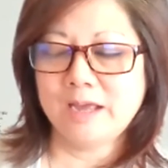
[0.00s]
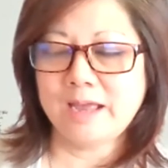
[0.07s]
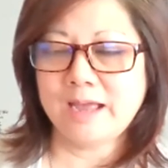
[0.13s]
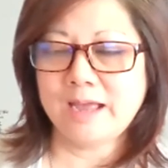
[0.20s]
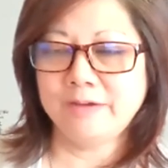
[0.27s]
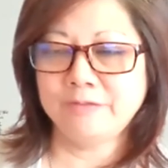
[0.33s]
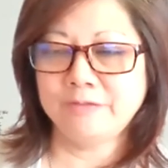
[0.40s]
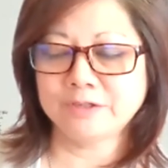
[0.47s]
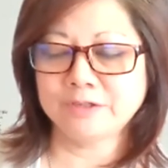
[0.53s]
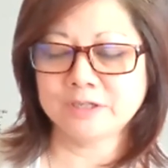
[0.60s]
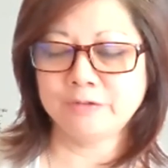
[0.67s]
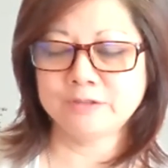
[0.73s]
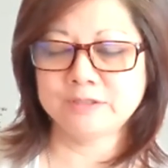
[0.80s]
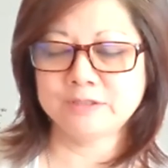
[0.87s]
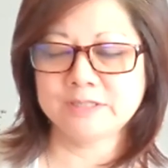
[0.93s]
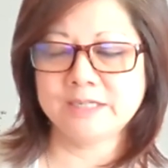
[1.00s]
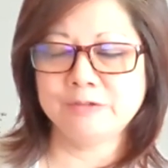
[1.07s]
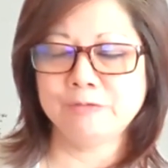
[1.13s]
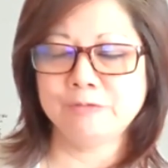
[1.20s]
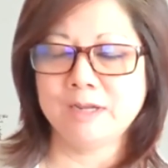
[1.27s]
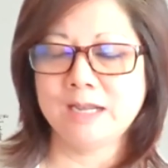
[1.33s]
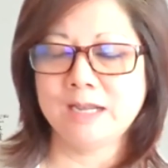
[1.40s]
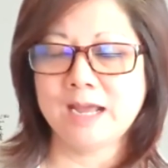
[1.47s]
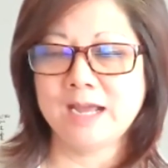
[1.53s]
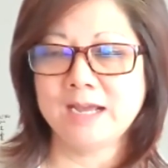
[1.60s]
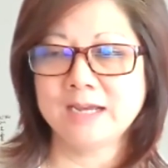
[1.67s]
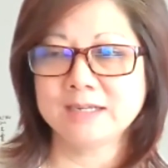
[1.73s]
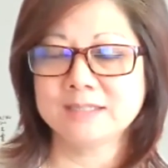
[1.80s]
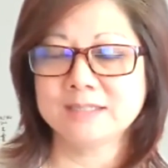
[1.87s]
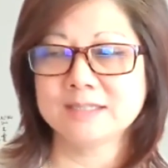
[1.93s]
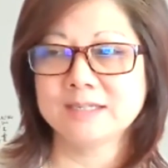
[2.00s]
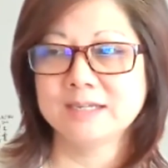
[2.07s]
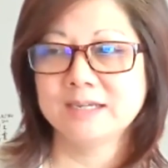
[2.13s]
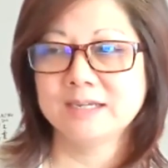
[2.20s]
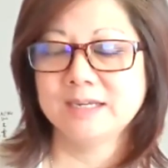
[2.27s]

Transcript: have ourselves sitting relaxed.